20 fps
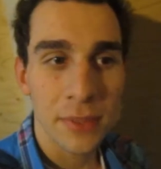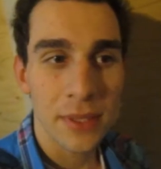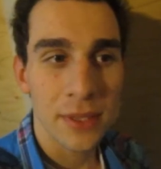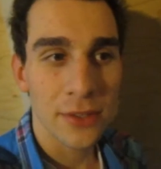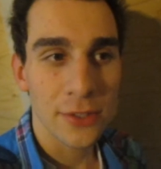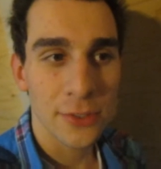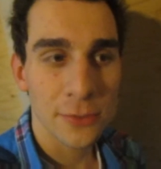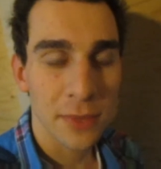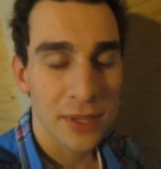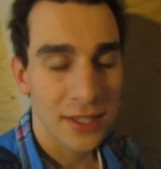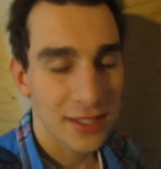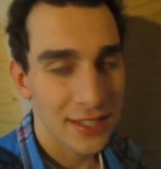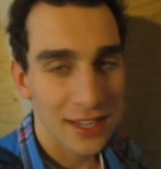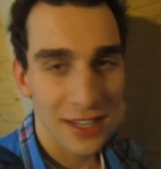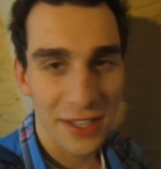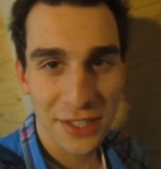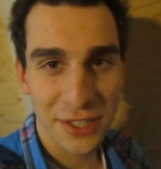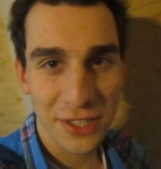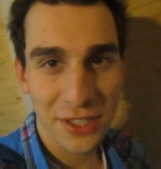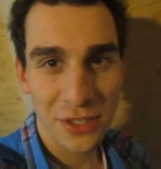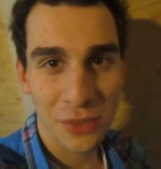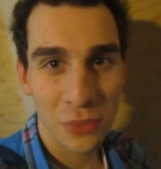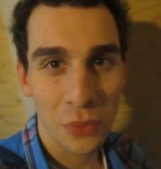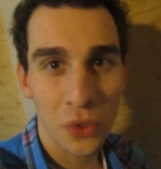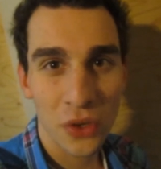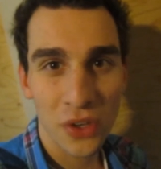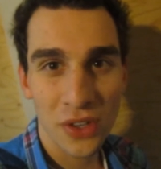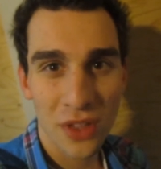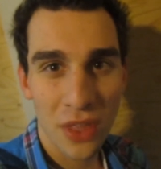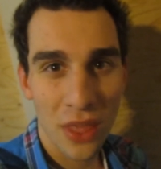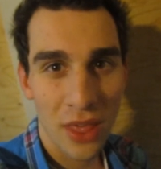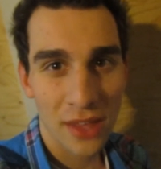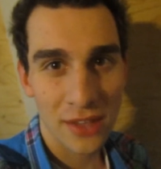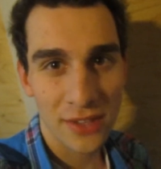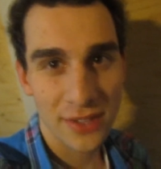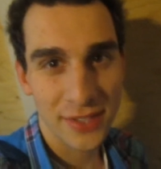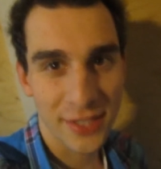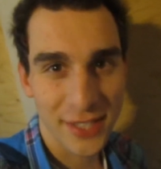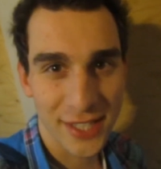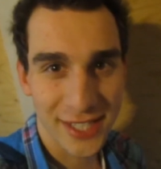Because my tests weren't
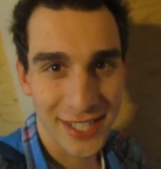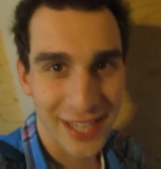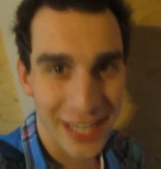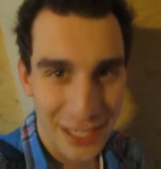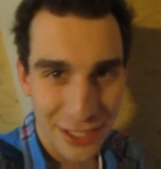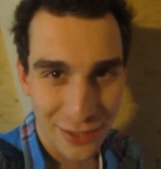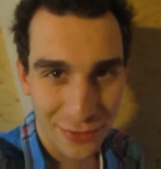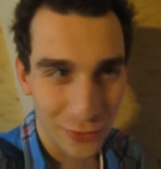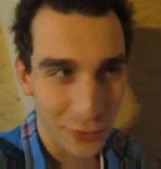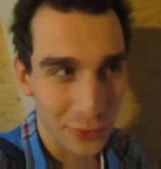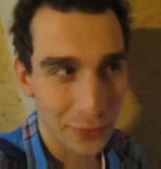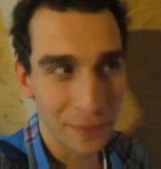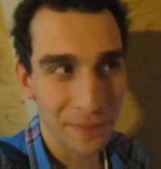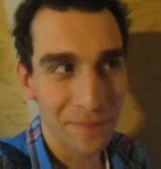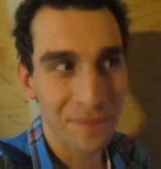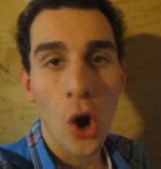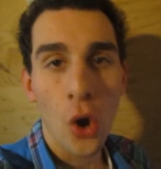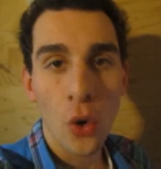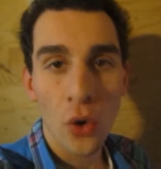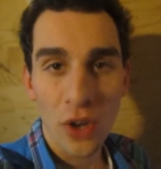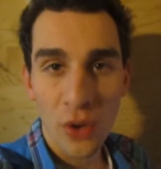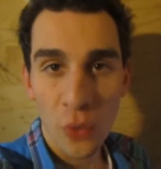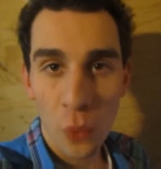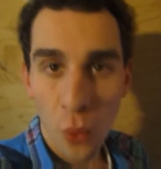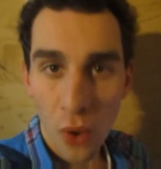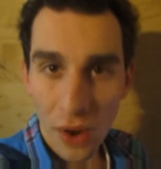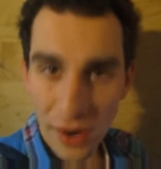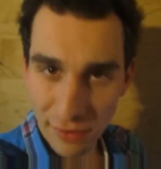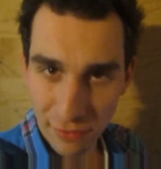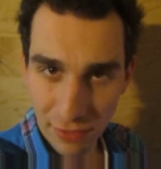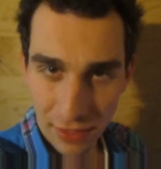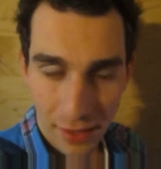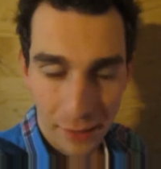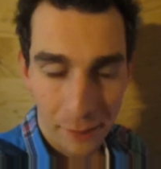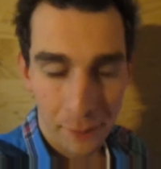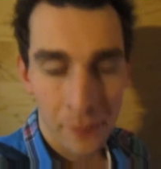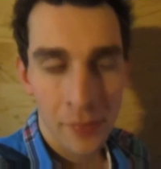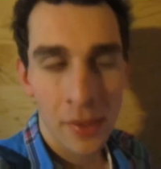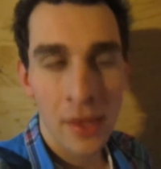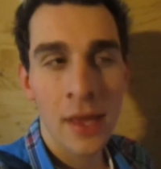that successful. Only one of
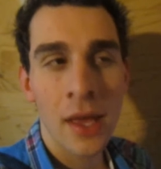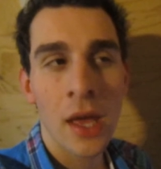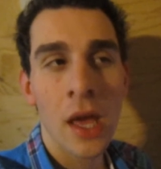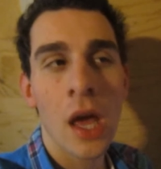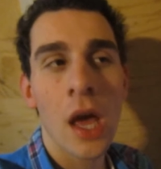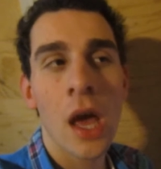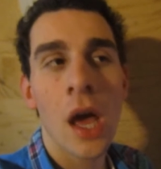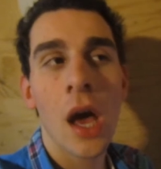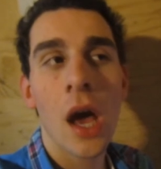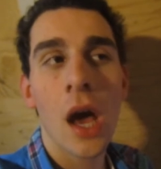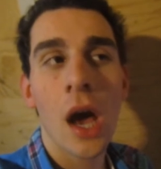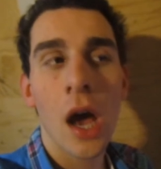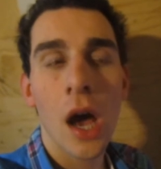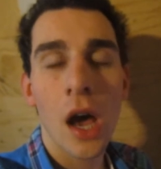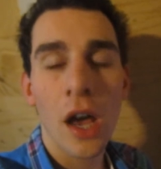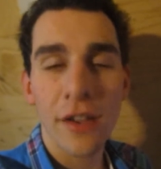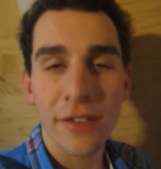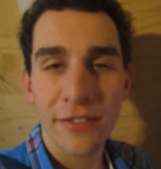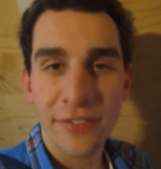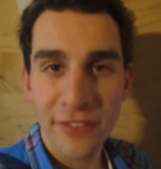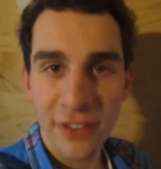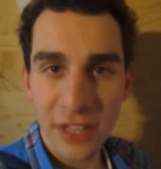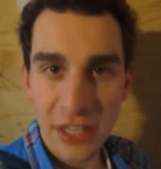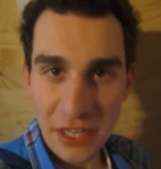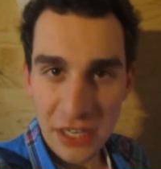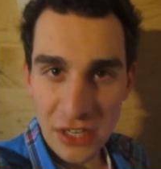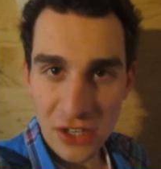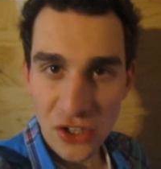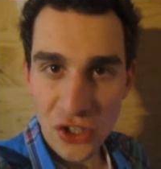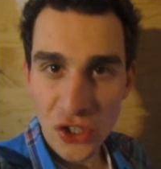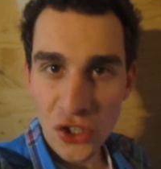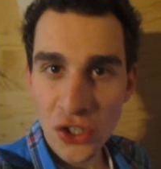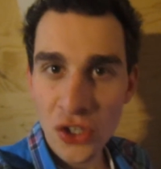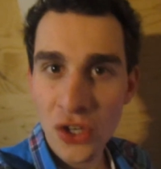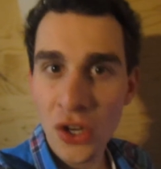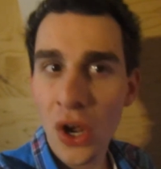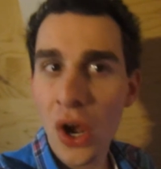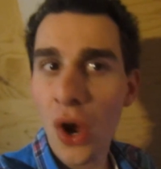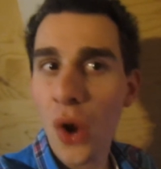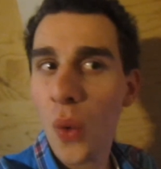them I
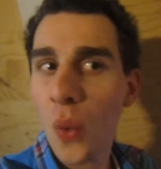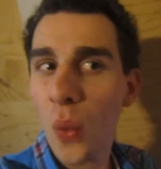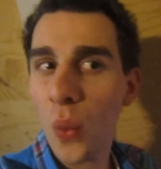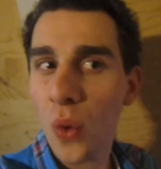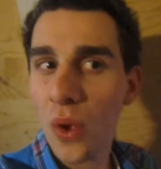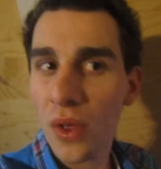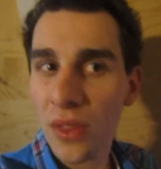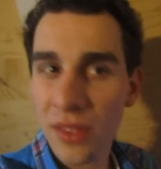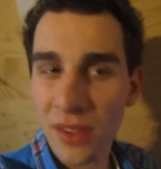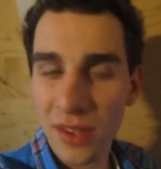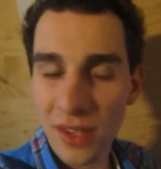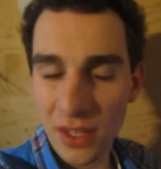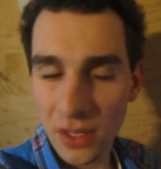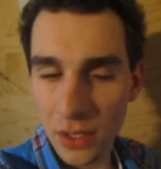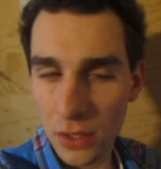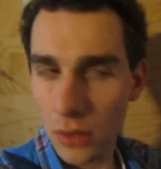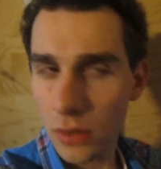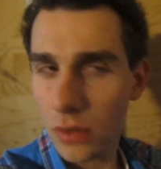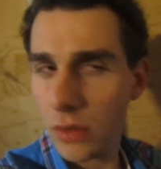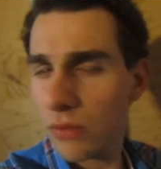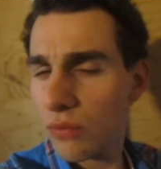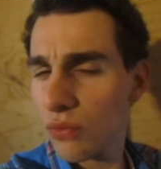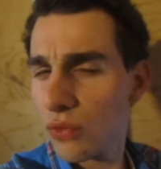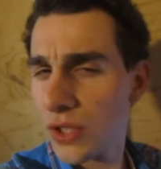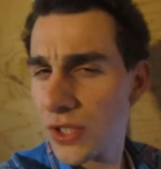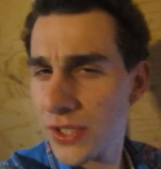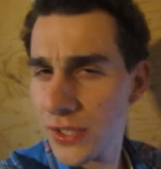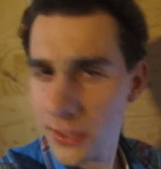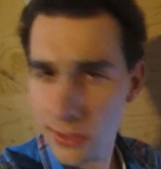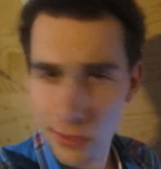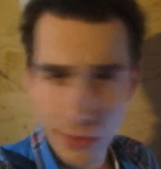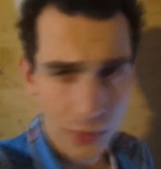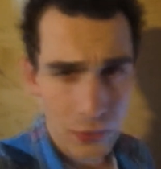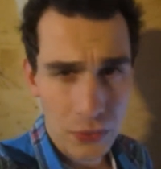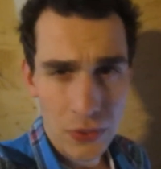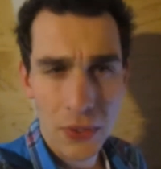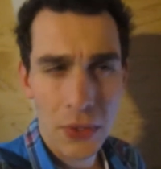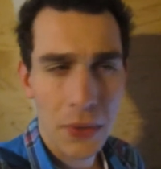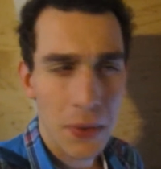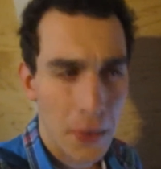finished with a good
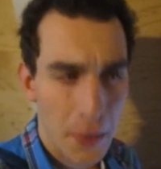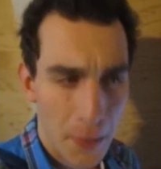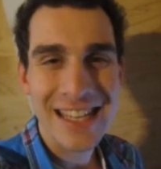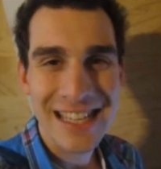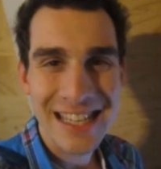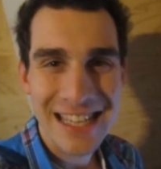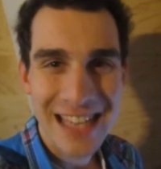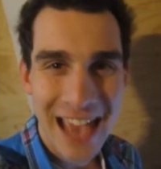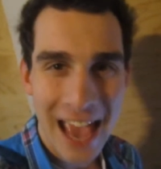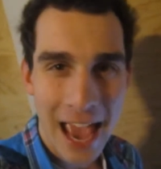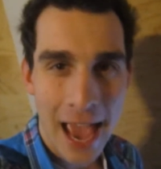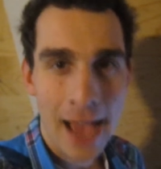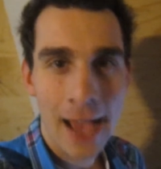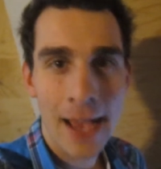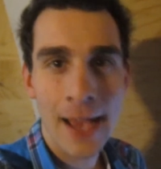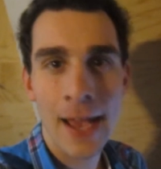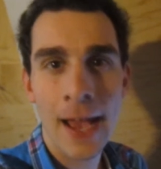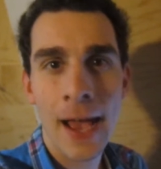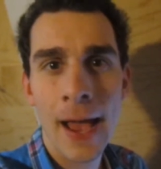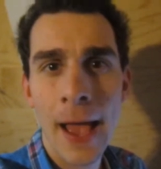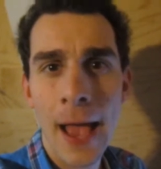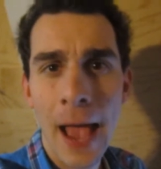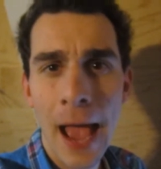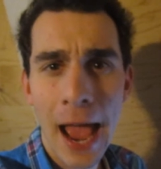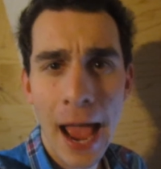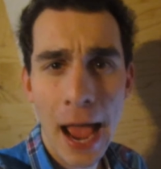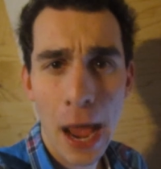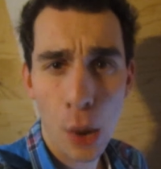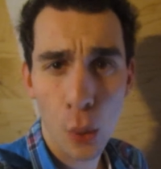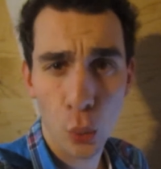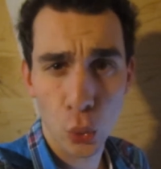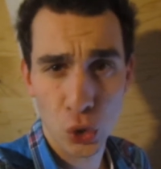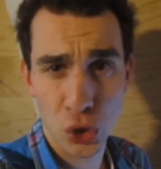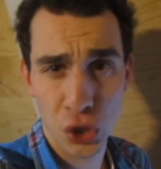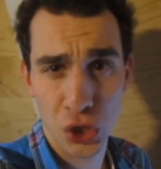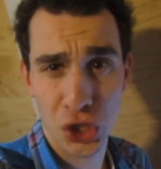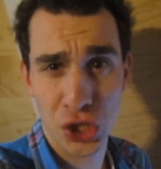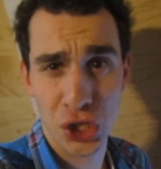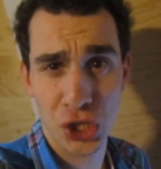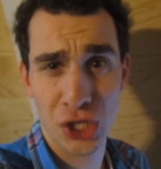result. Yeah.
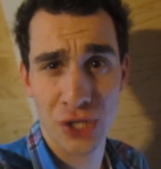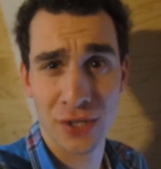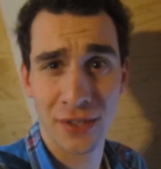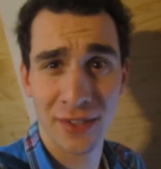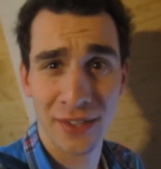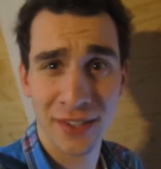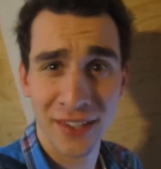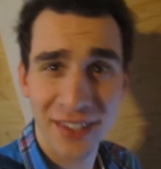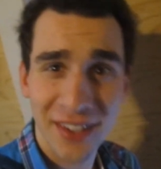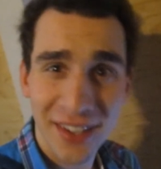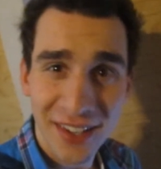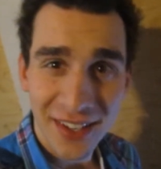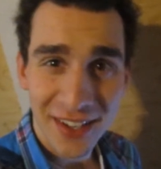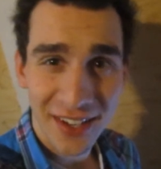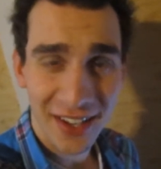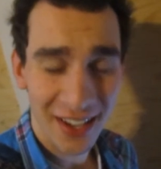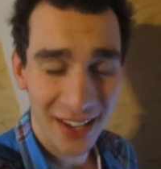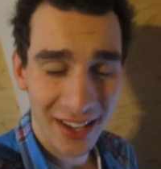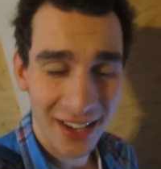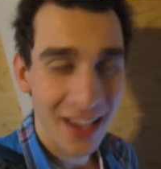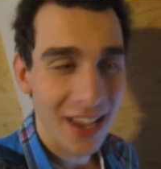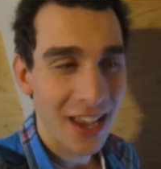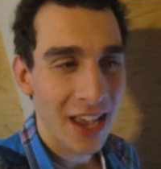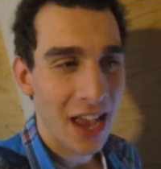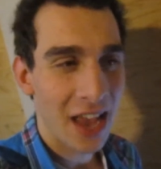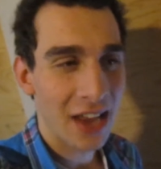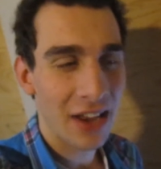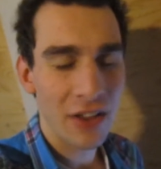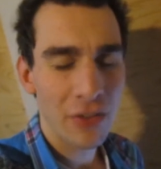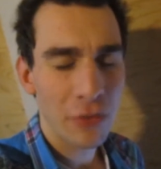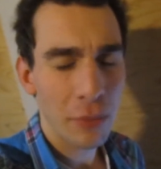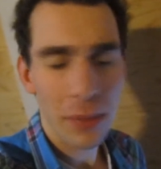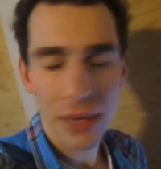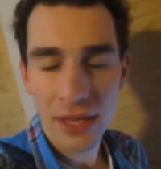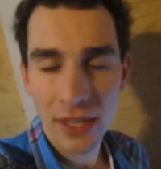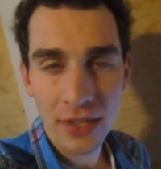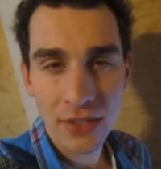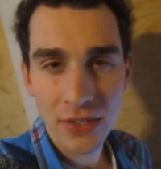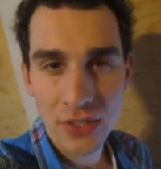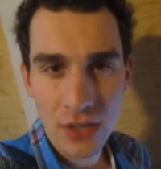Ouch. And
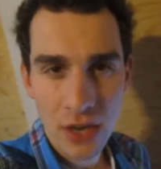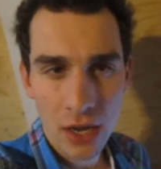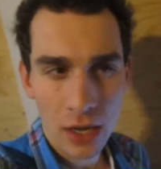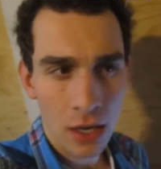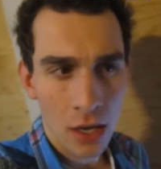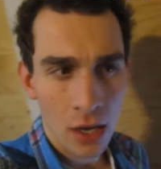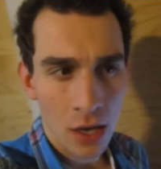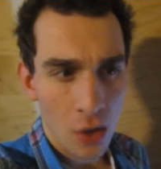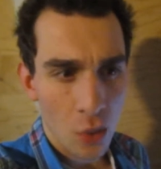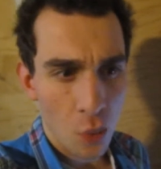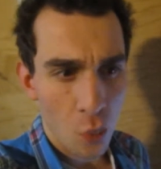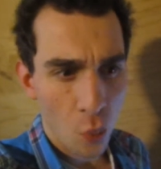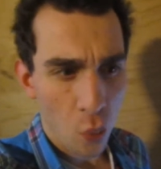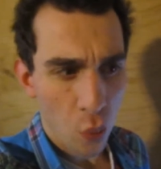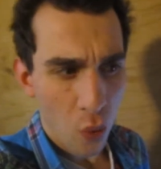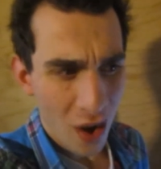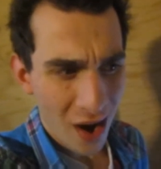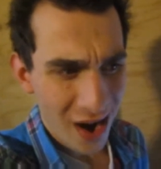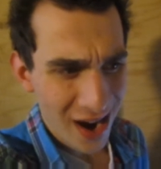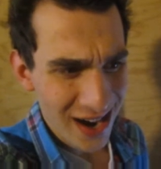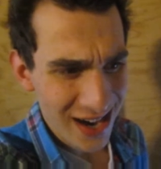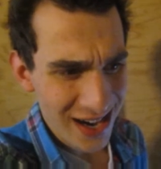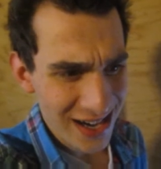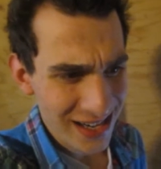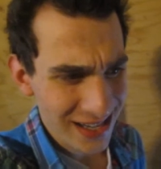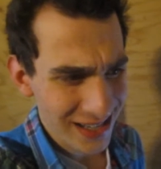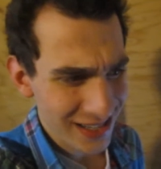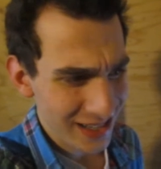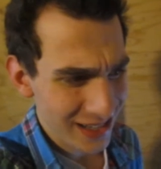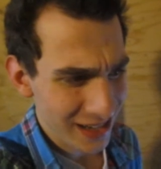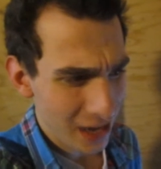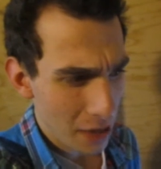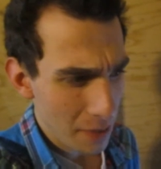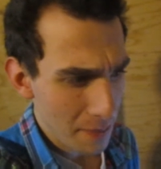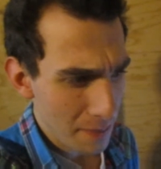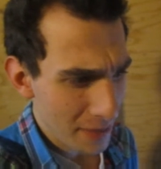everybody else is like, why did I